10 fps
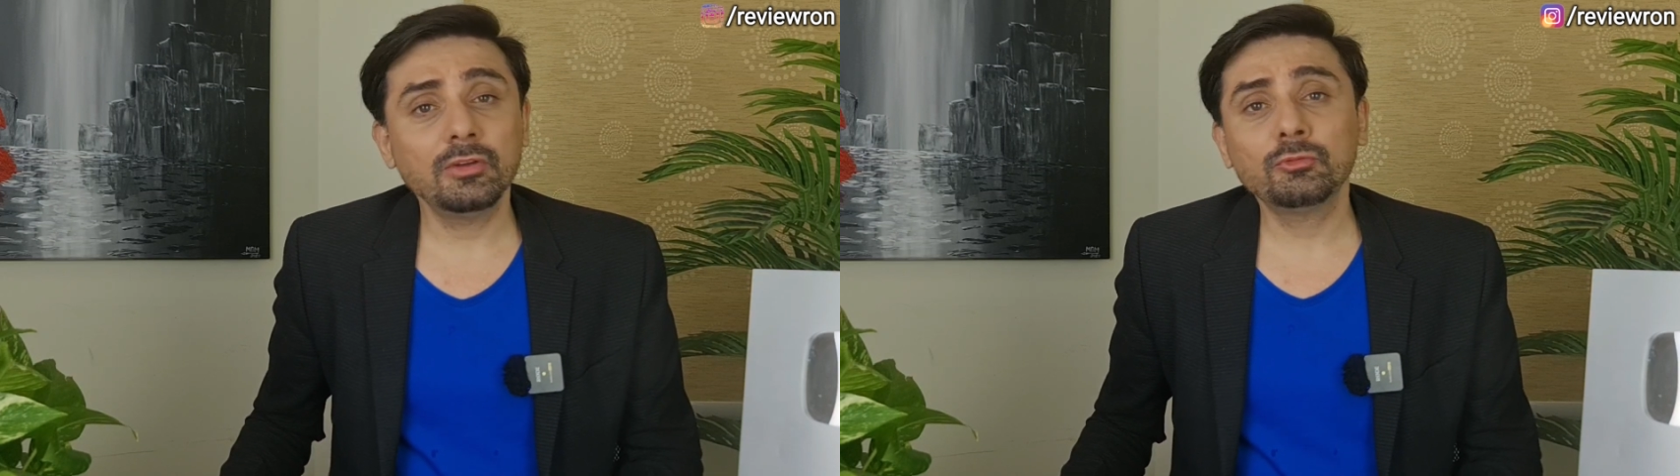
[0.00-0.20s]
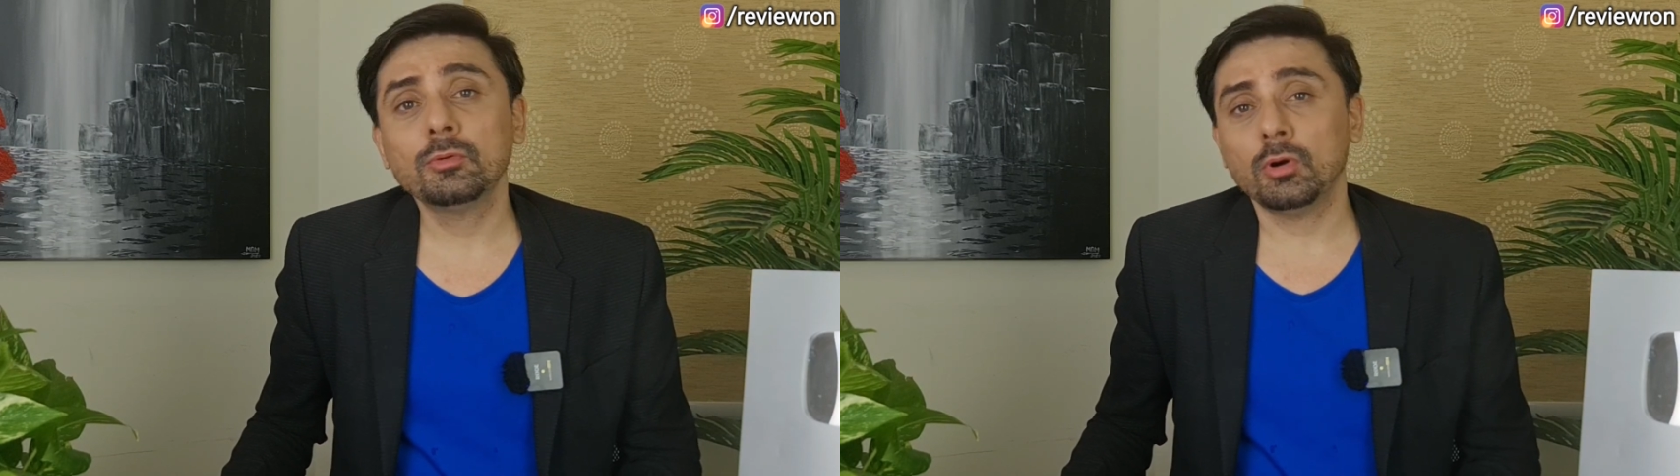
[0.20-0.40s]

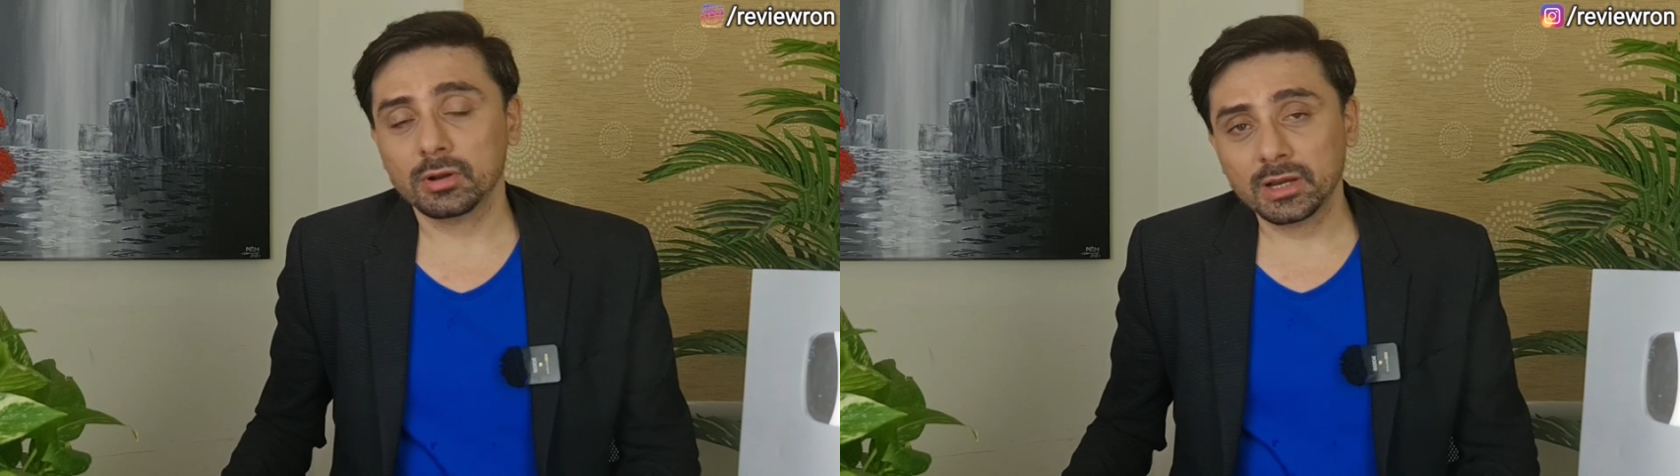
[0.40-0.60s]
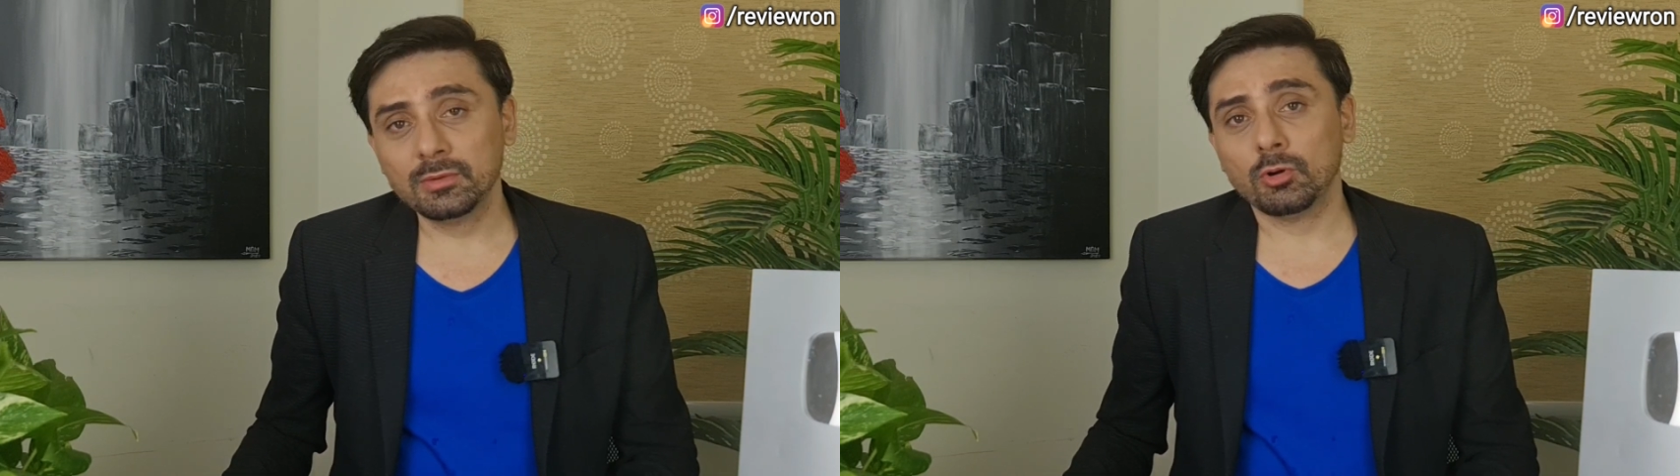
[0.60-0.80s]
if you've
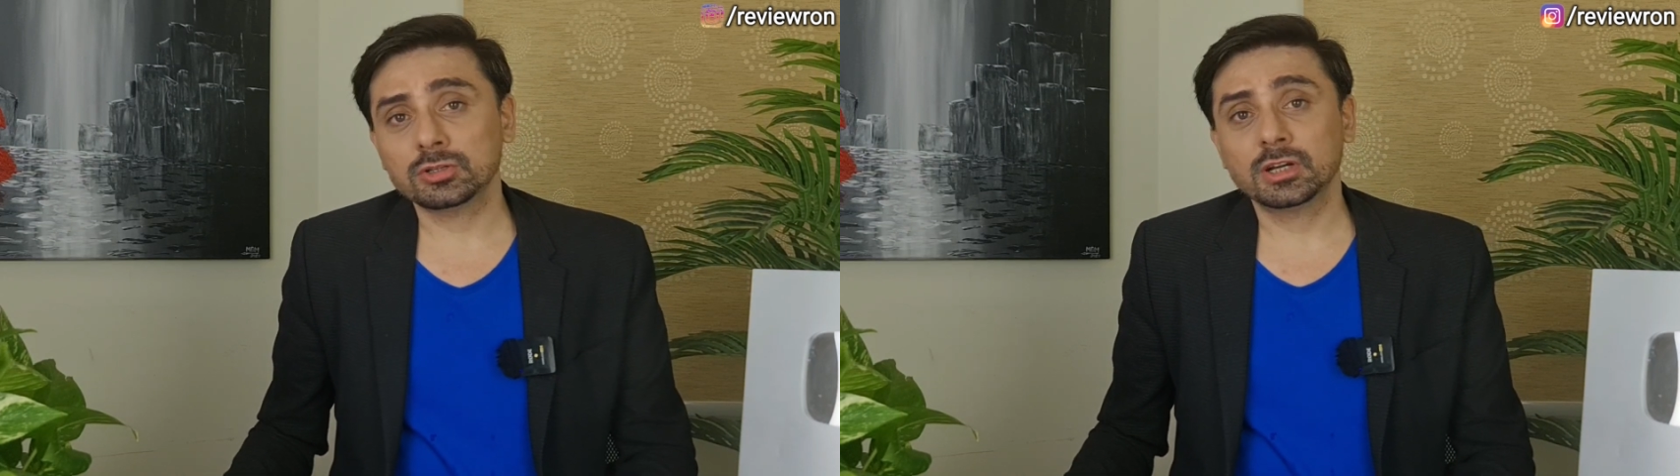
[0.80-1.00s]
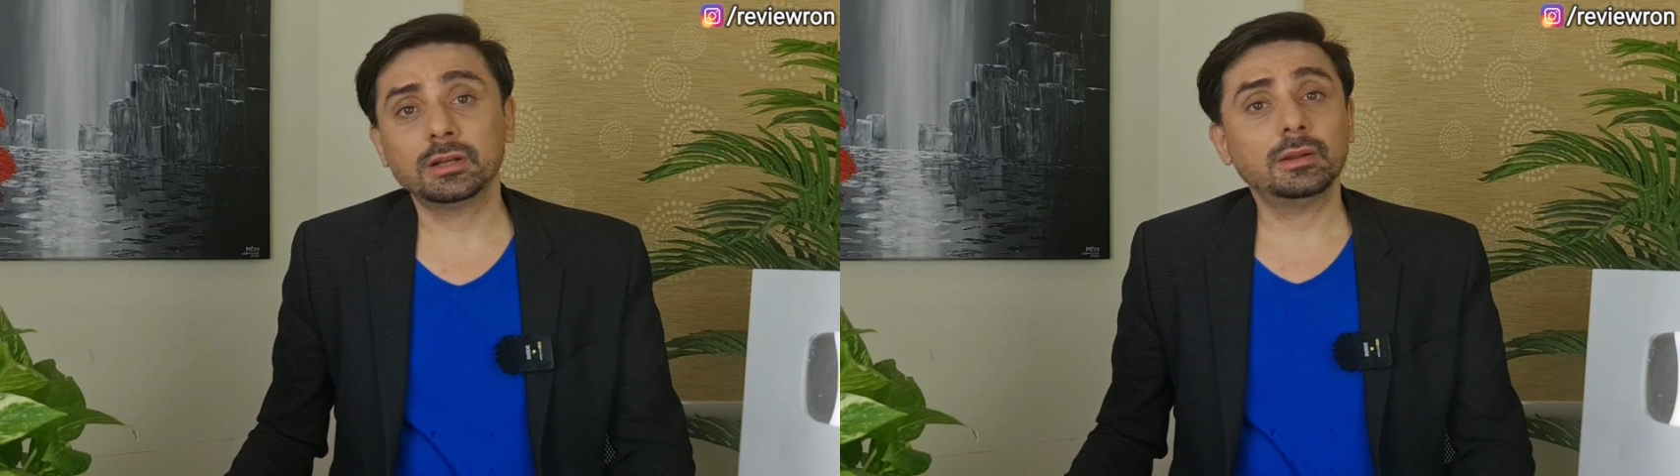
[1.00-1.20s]
already
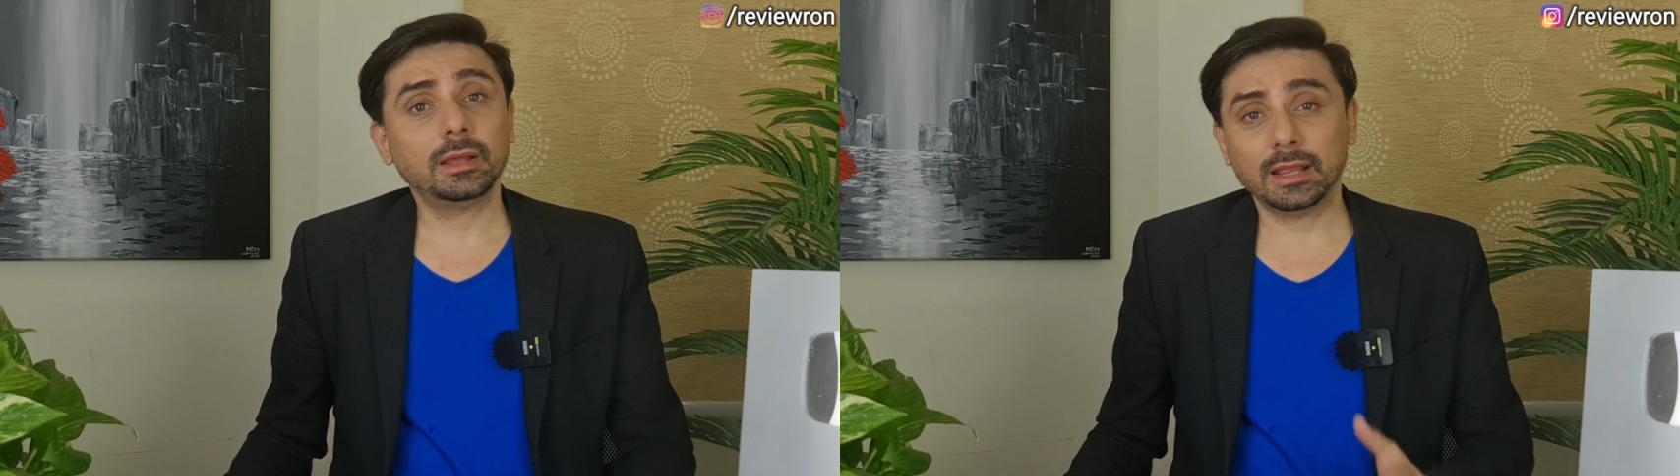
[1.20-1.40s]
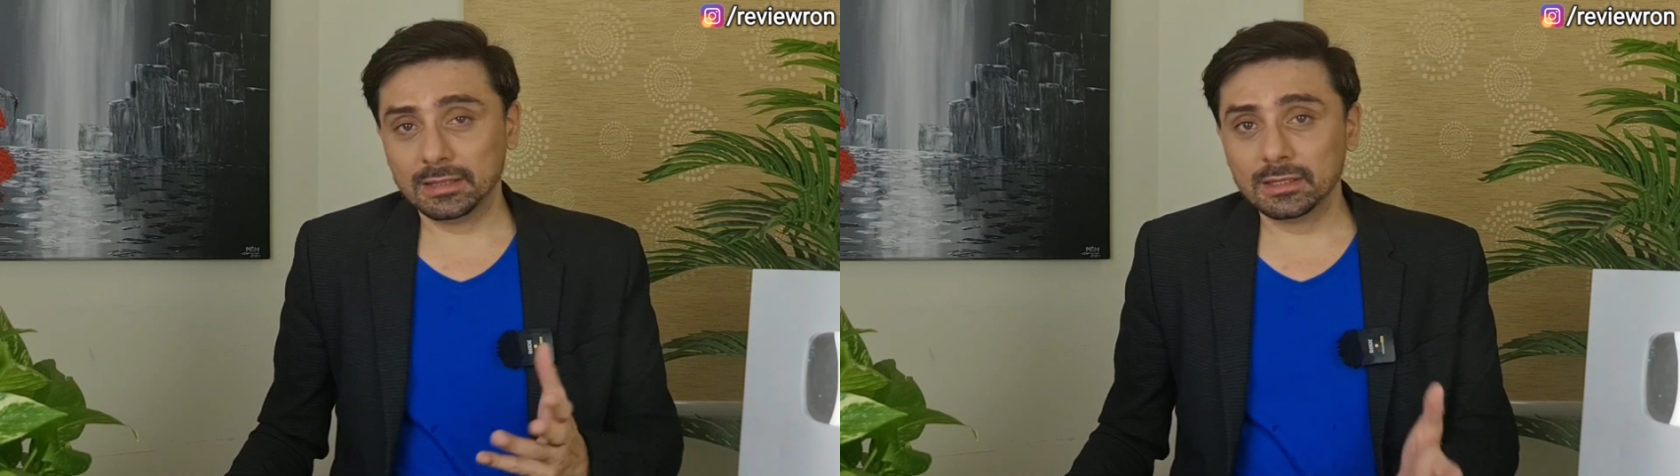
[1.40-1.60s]
watched it
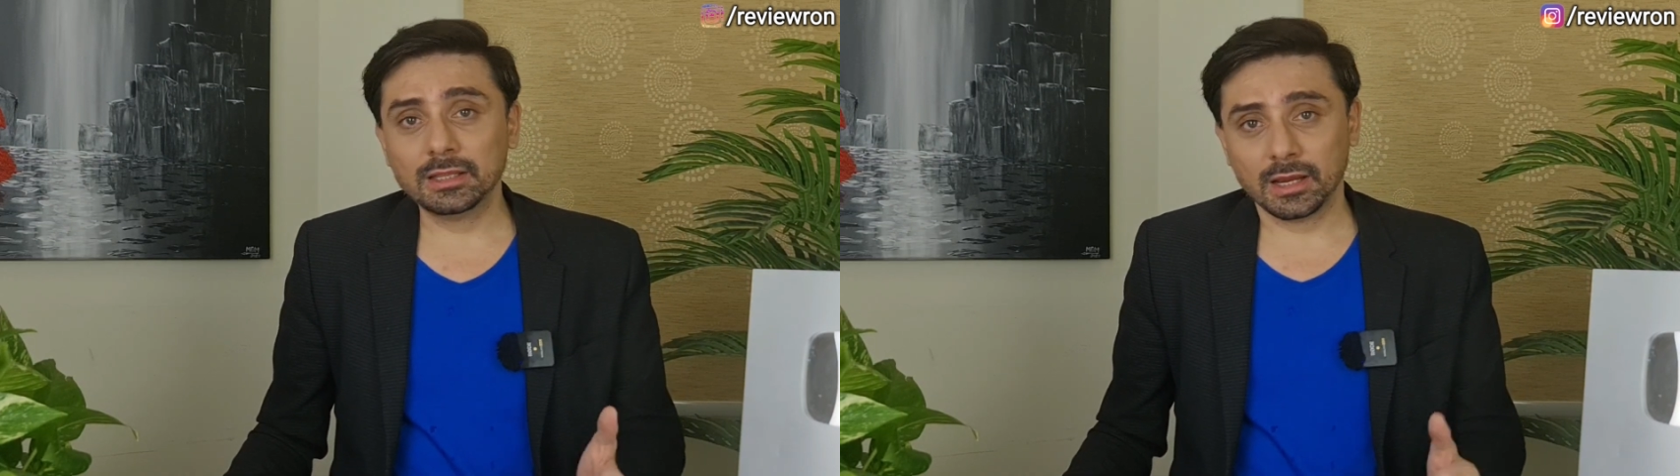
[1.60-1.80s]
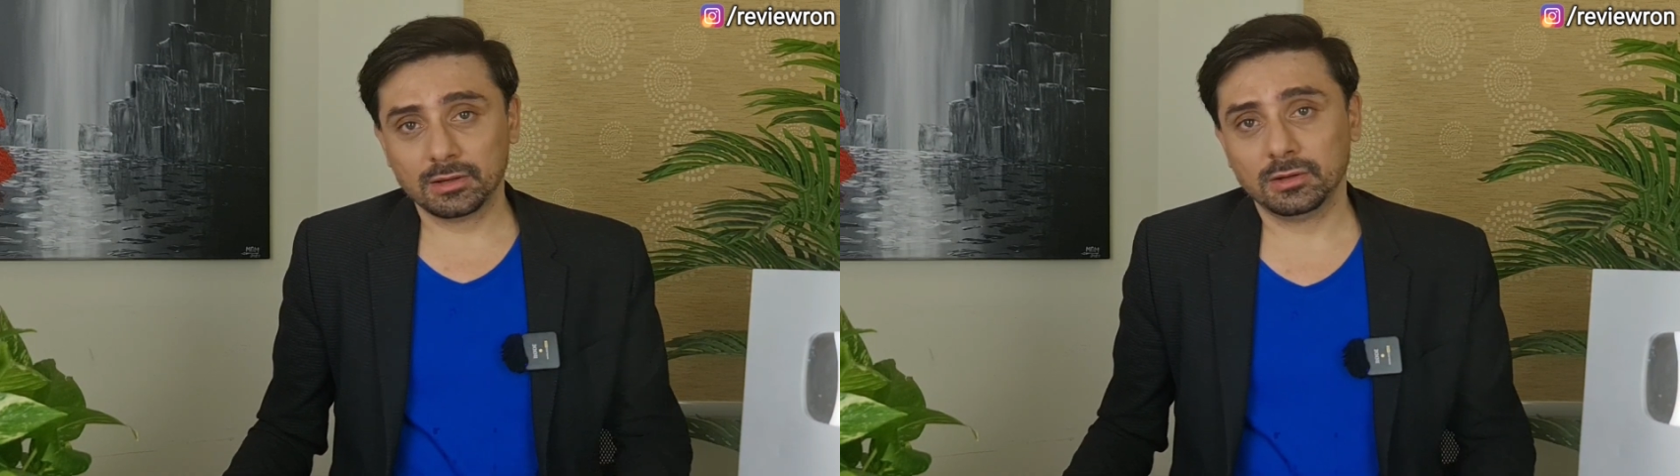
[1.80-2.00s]
in the
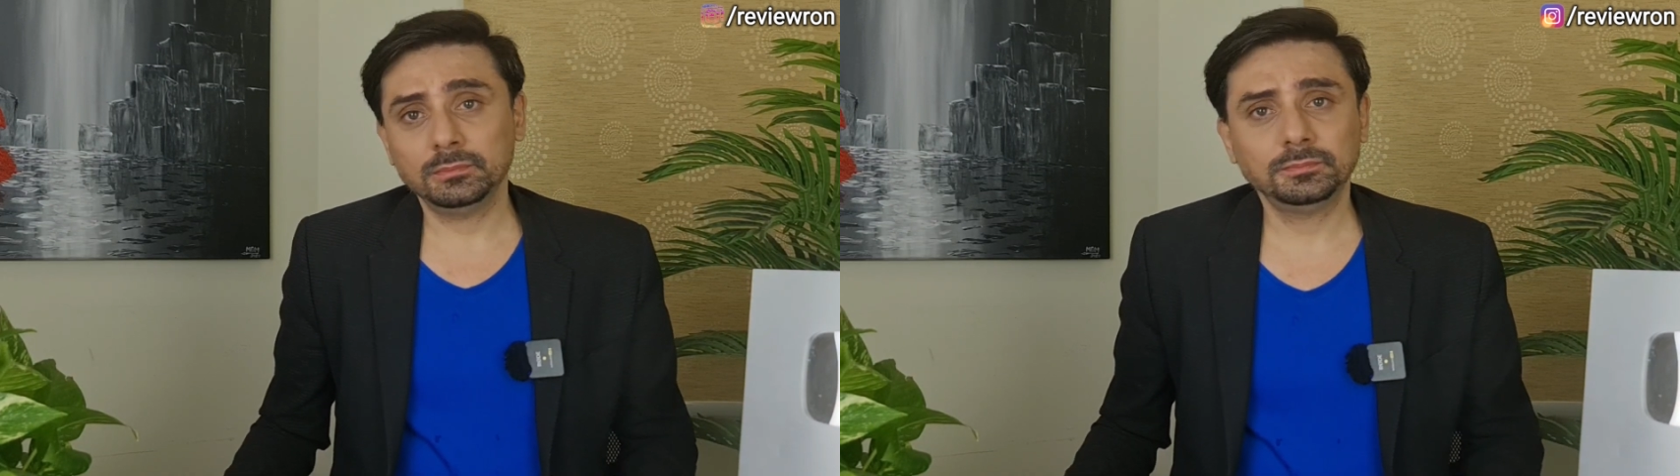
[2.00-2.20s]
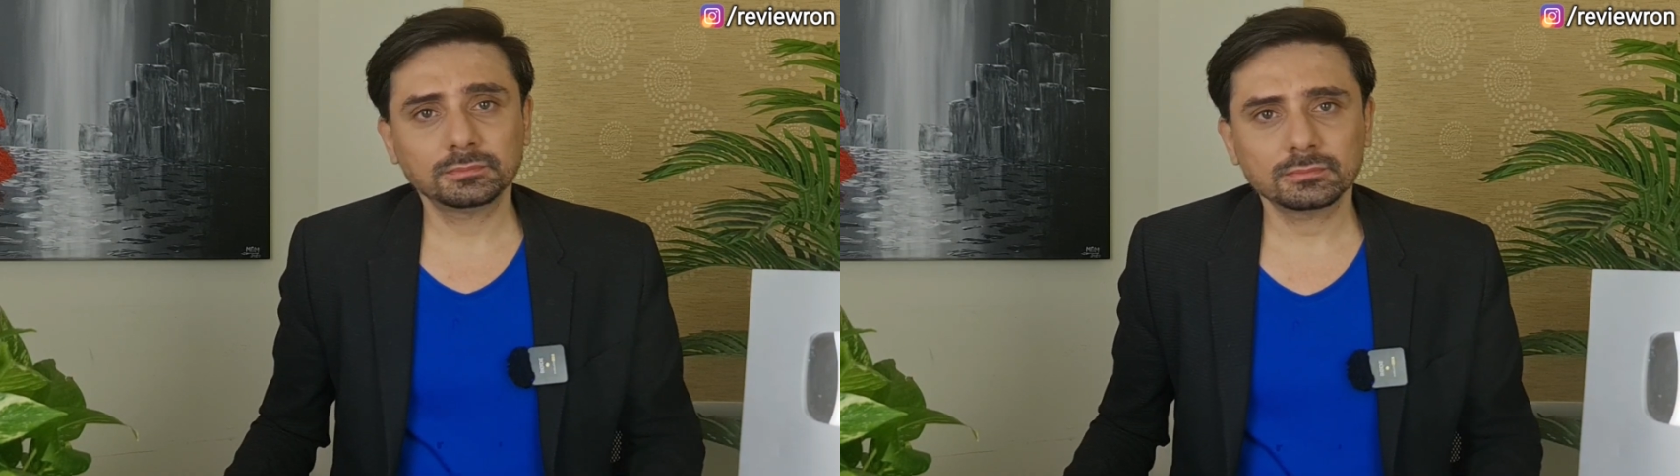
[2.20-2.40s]
theater